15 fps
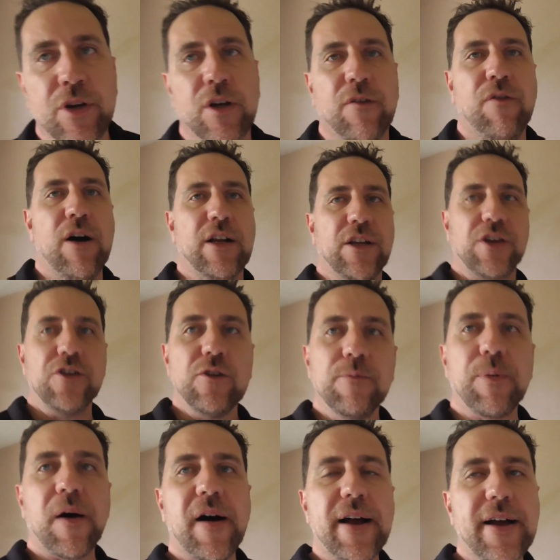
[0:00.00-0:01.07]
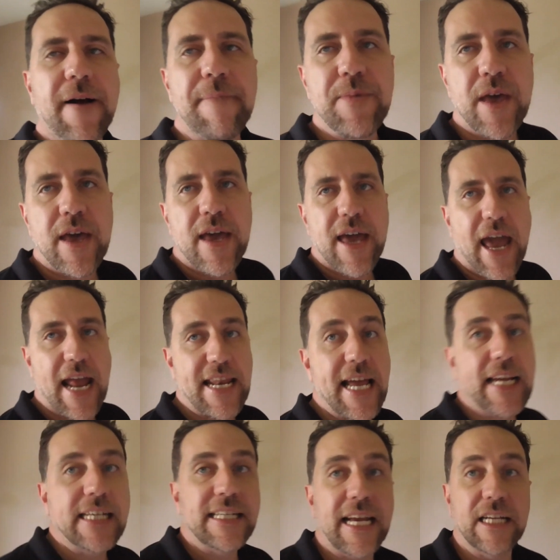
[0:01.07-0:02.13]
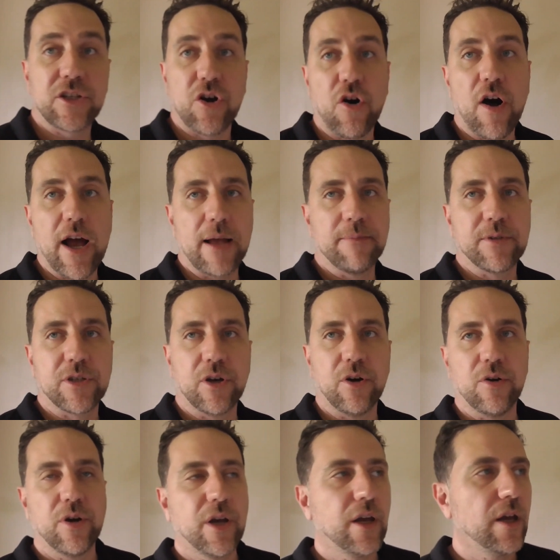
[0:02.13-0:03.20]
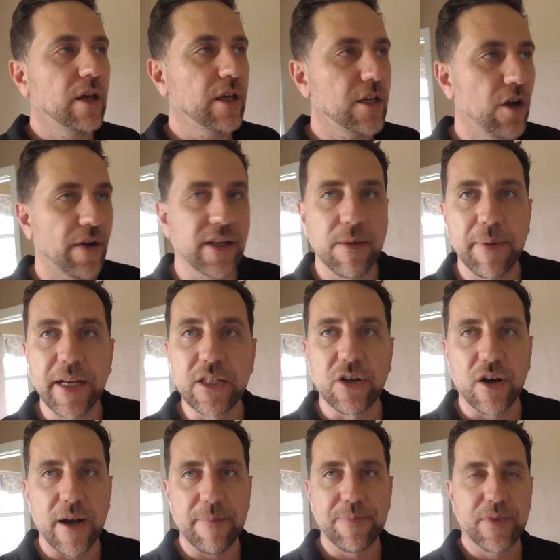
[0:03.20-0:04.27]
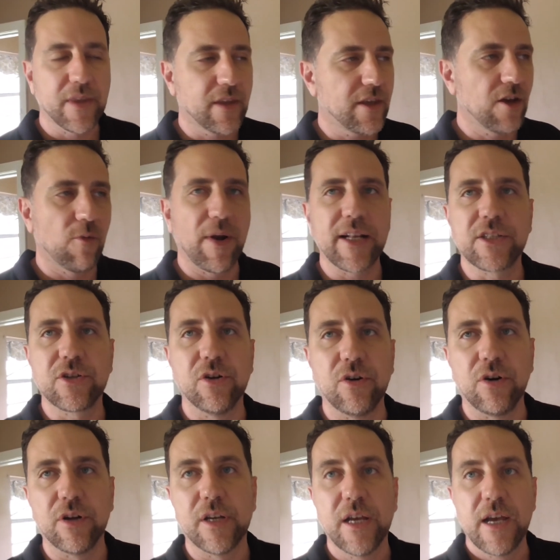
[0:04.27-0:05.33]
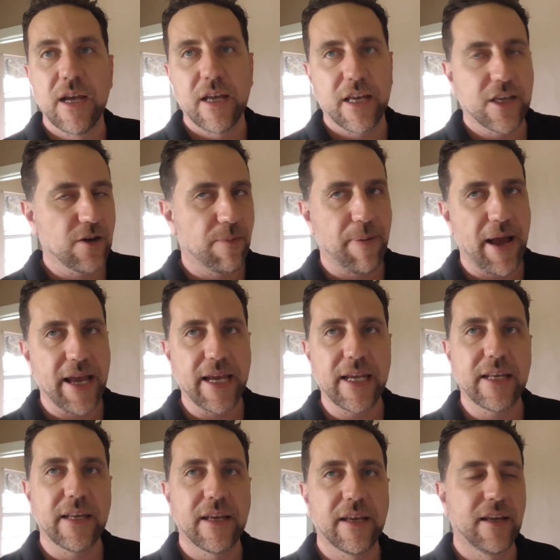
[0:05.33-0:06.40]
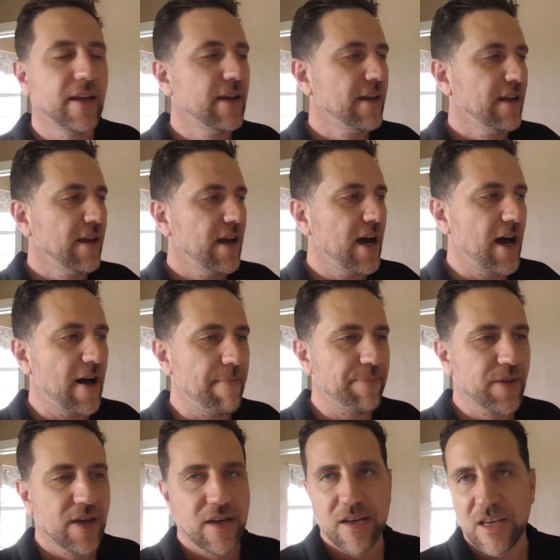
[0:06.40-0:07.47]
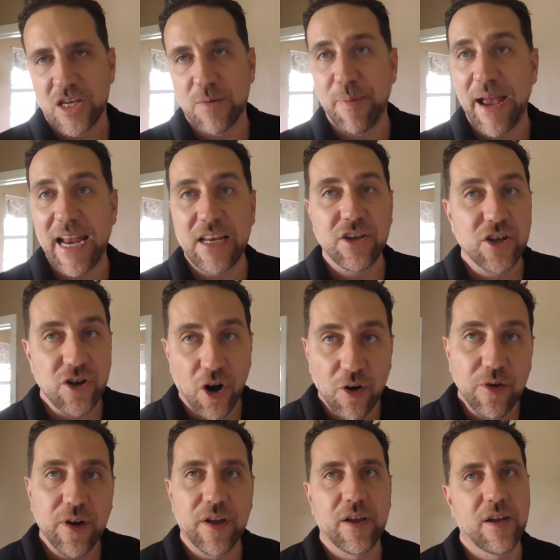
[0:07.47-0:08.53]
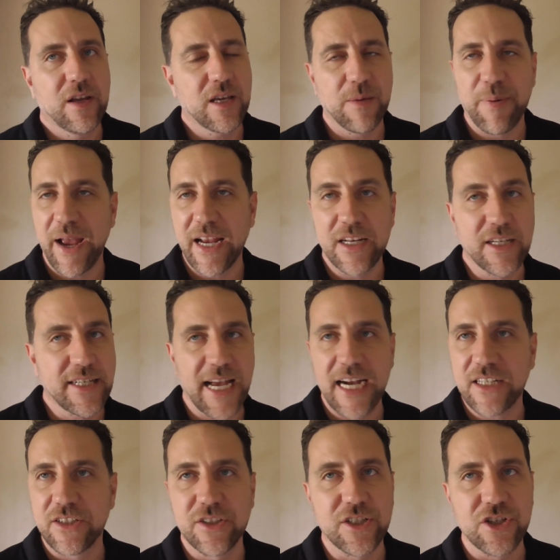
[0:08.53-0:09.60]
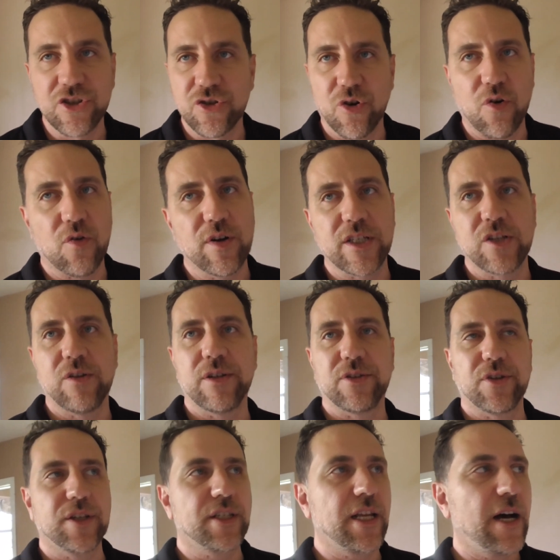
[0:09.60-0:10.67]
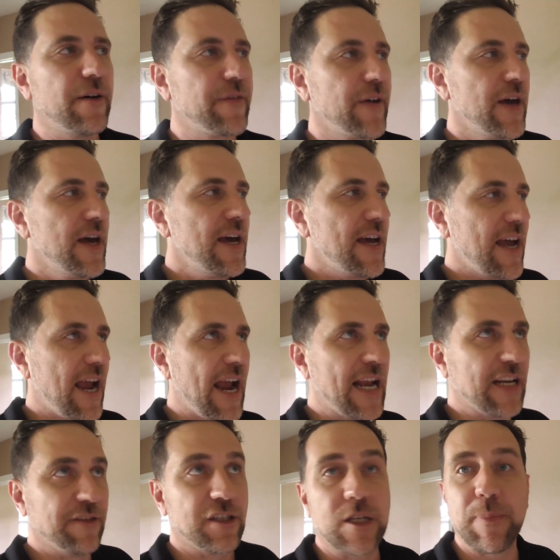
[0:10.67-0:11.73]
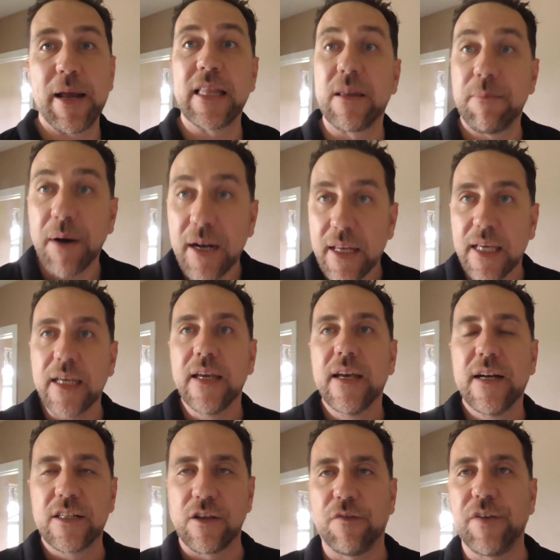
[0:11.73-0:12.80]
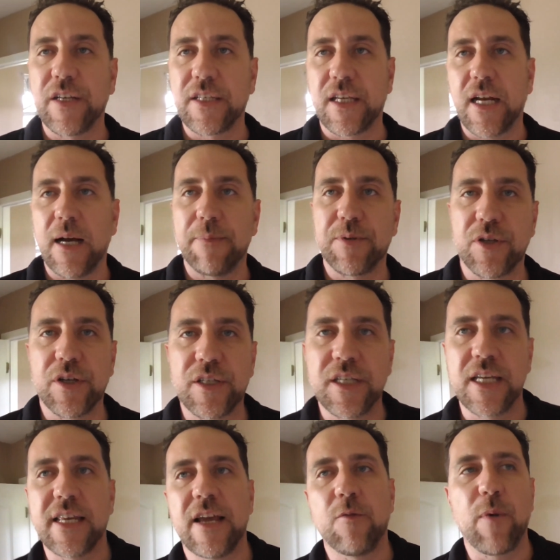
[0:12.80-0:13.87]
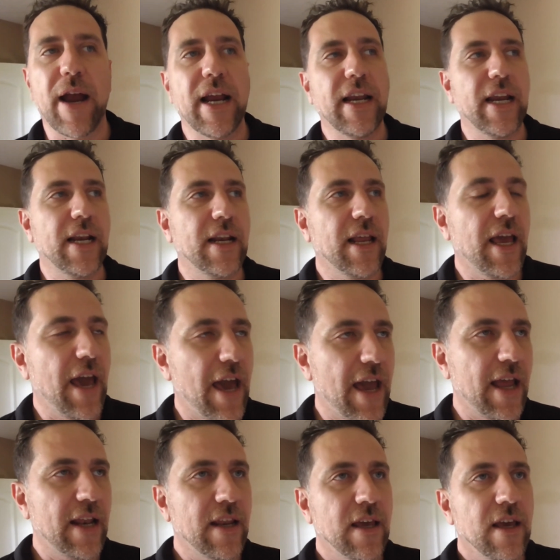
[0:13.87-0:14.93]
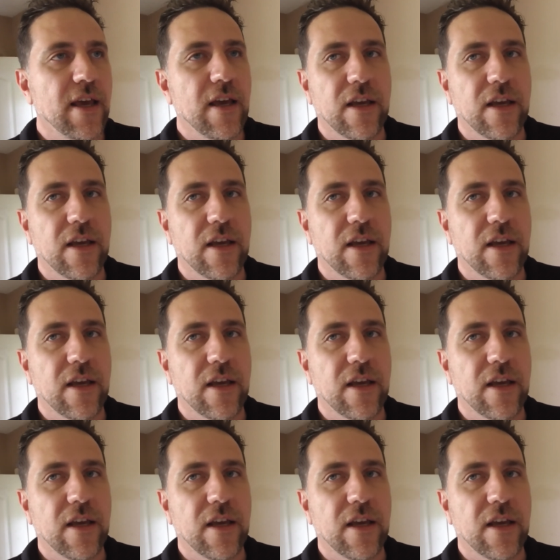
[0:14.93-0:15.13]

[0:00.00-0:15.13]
you got to find a new buyer, and that can take time. So, in the meantime, your rent's gone, you're paying your note, you're paying the taxes, insurance, and all that sort of stuff, and you've spent the money to fix it up. So you're sitting there waiting, and